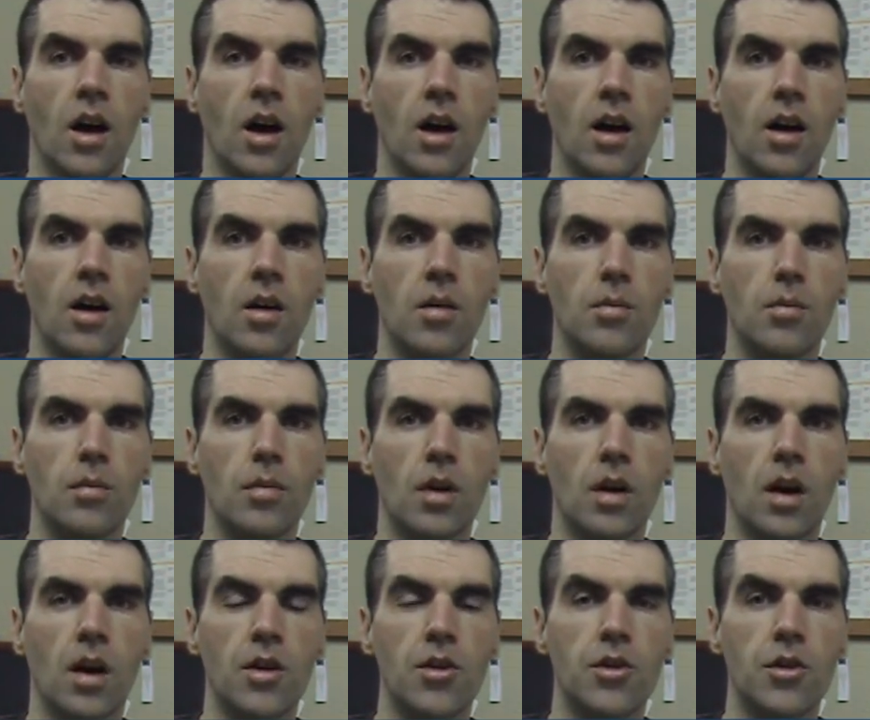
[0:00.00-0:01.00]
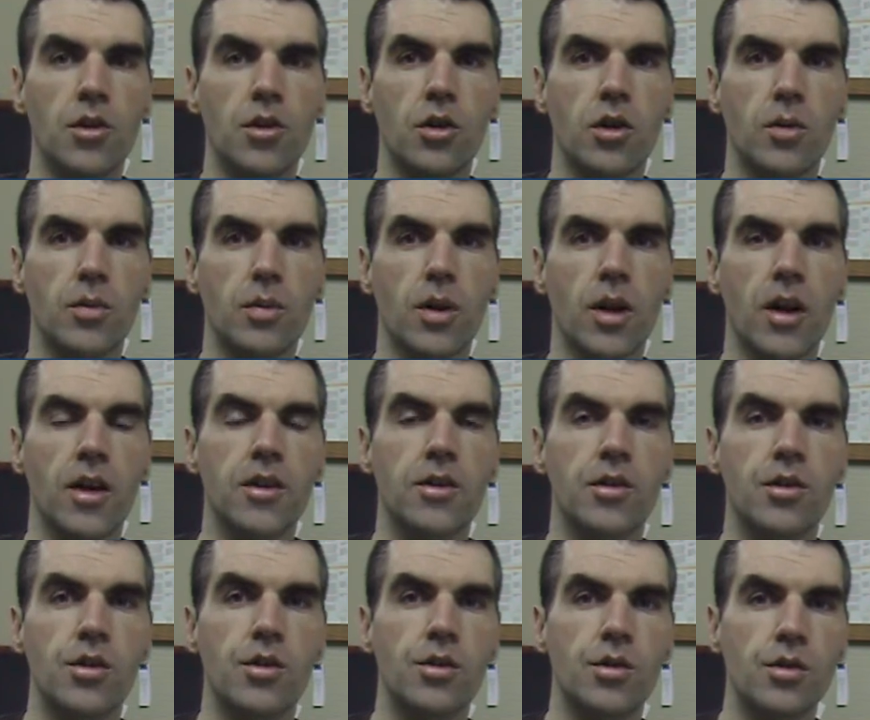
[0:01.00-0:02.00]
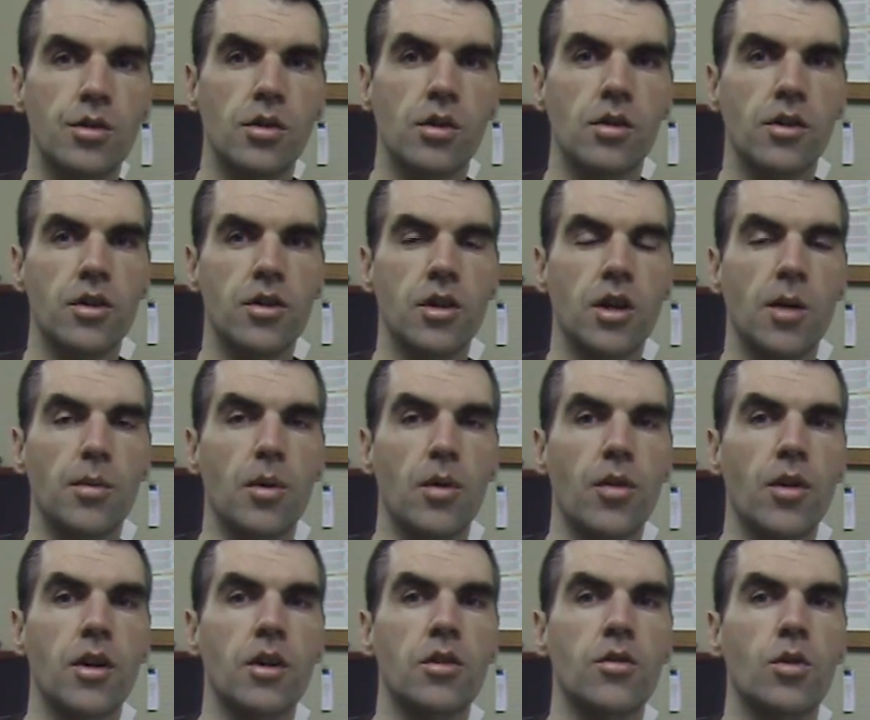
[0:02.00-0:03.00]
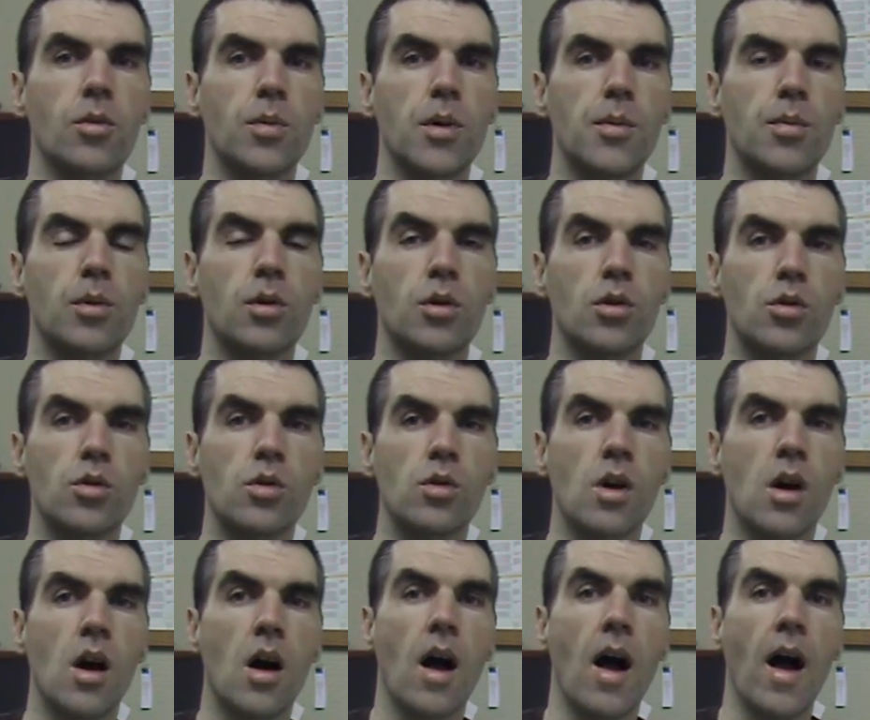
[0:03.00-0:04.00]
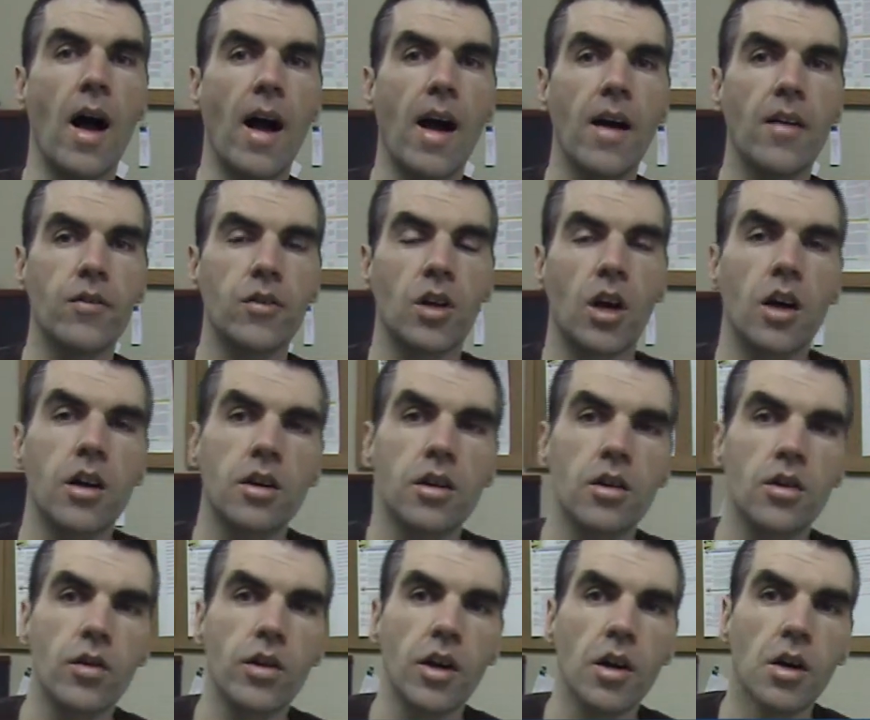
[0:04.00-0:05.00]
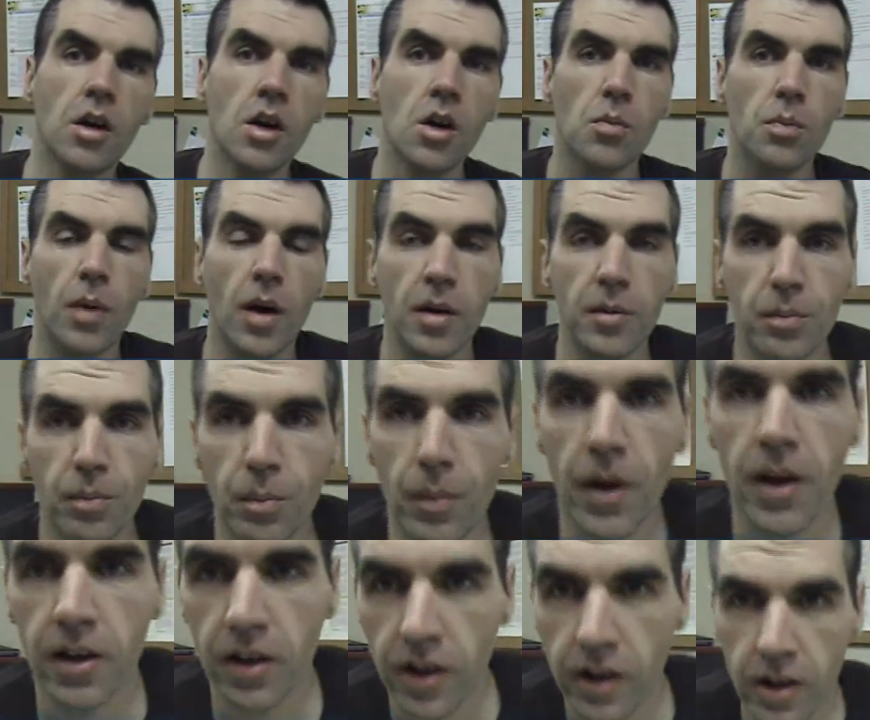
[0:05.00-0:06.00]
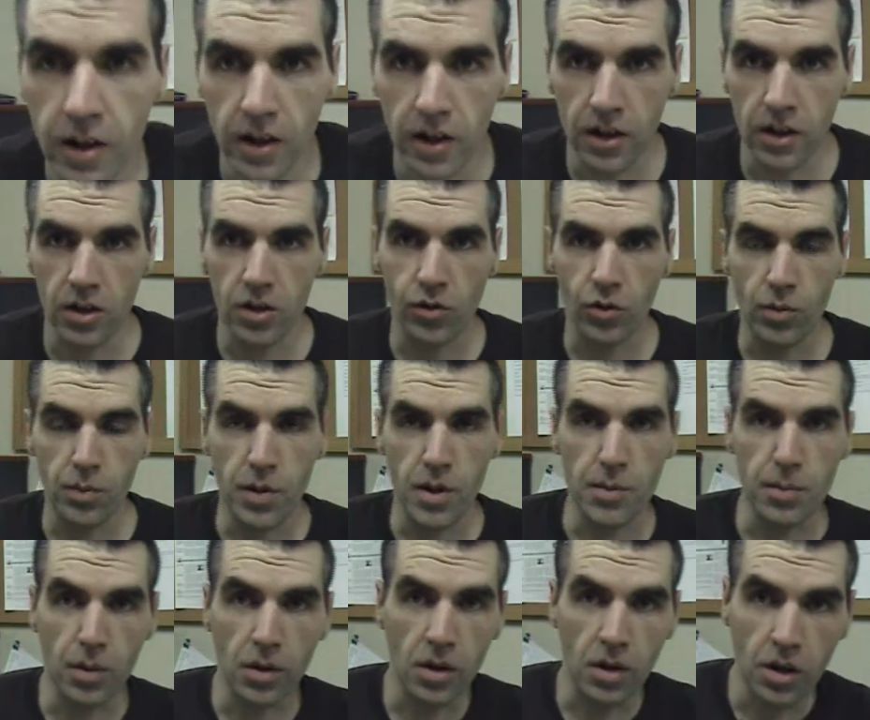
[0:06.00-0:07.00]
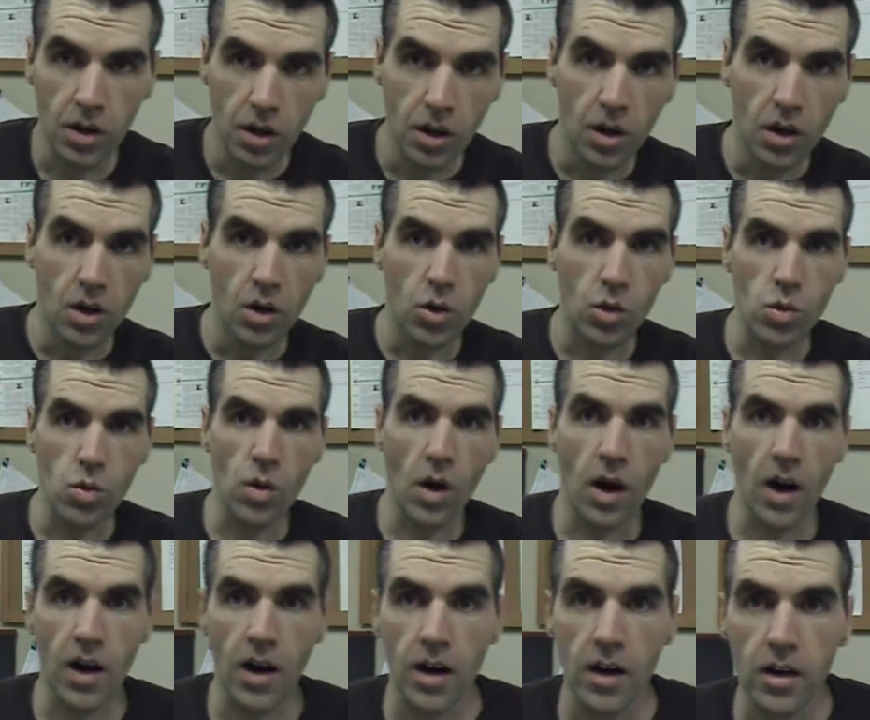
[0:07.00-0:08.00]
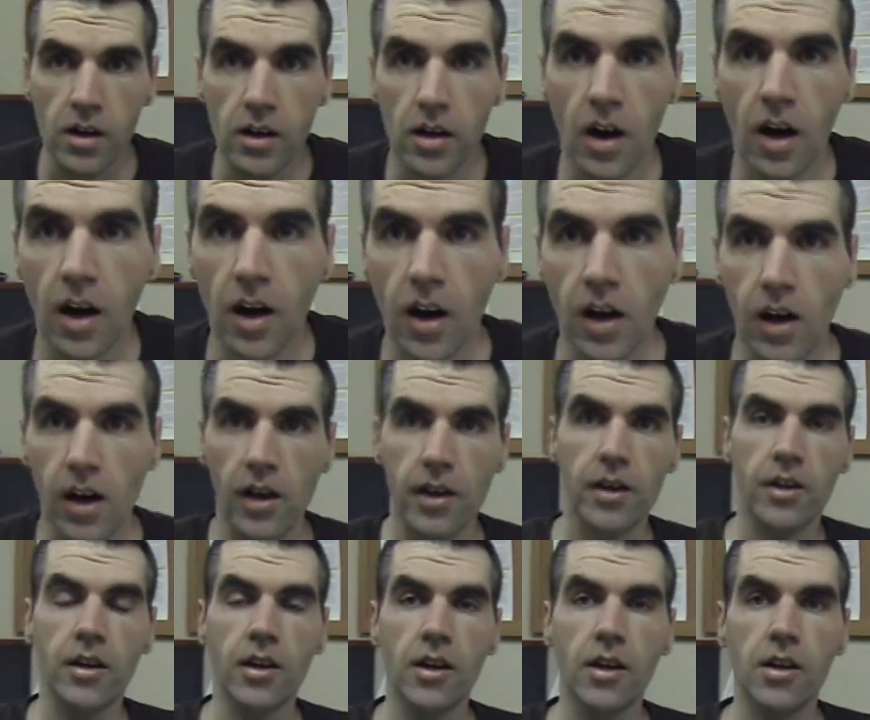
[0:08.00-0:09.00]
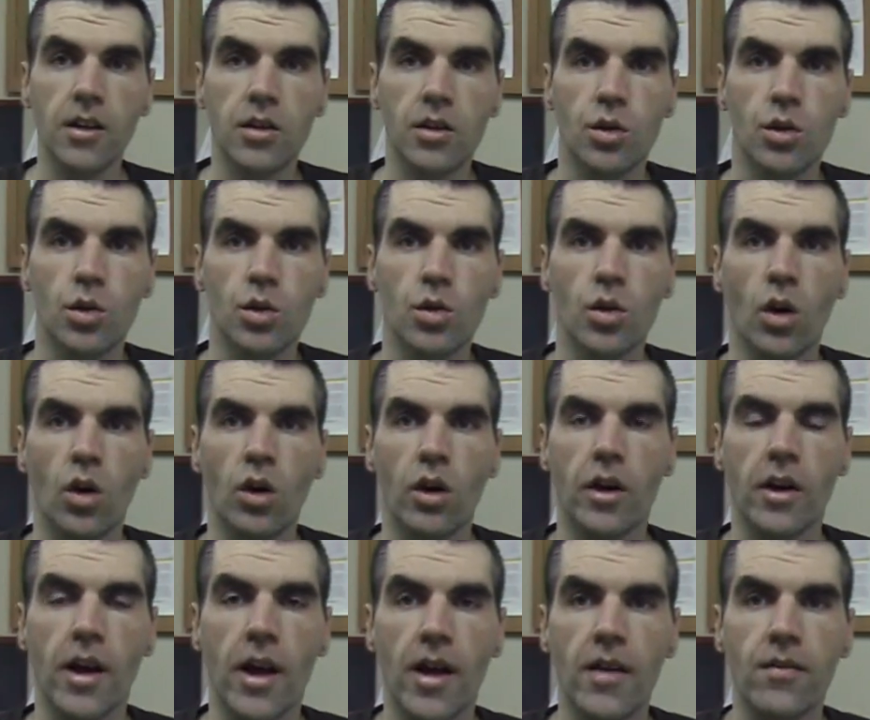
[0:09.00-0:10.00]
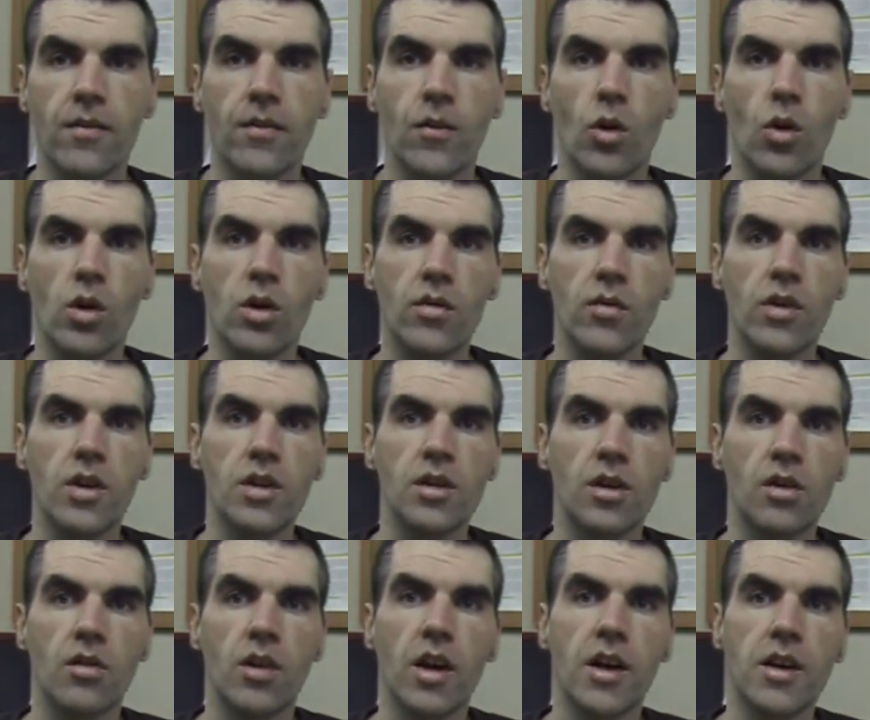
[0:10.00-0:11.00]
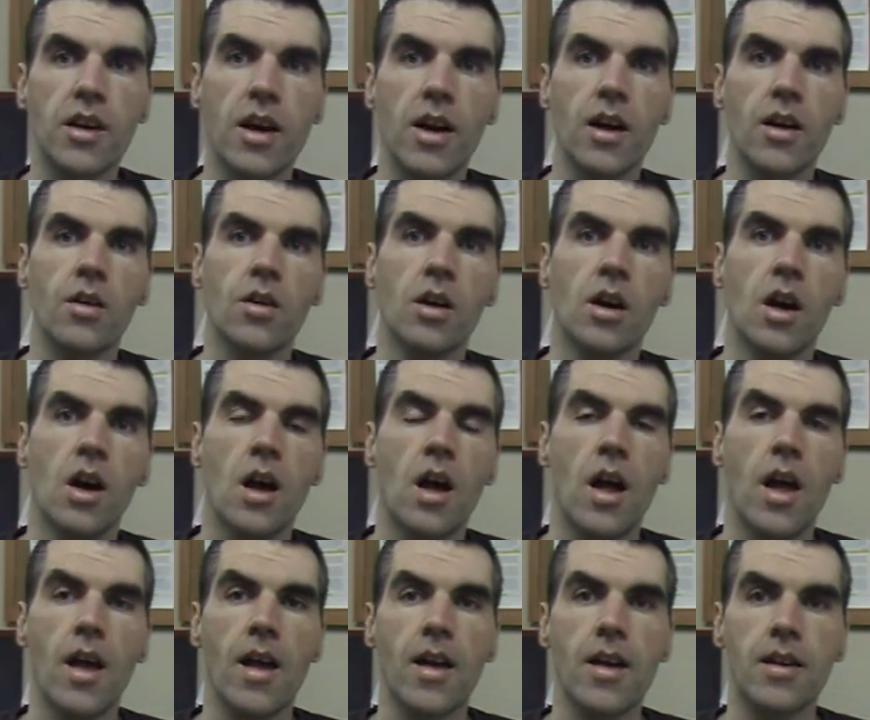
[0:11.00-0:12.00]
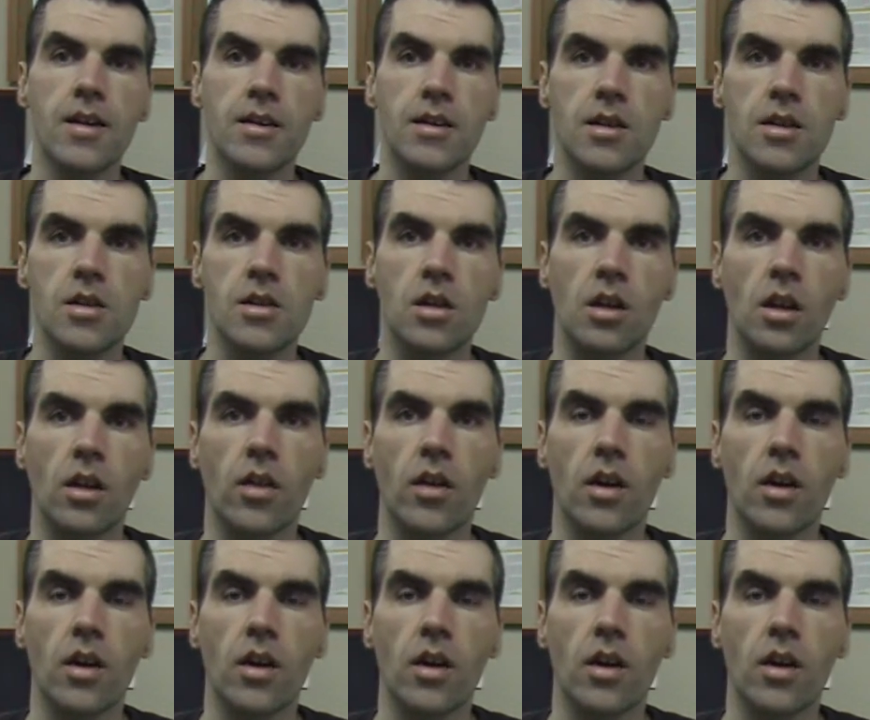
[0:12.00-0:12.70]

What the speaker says: Also could apply to, there's a couple of things for people who have taught in Korea, but mainly it is for people who are on an E2 or an F4 visa right now and teaching.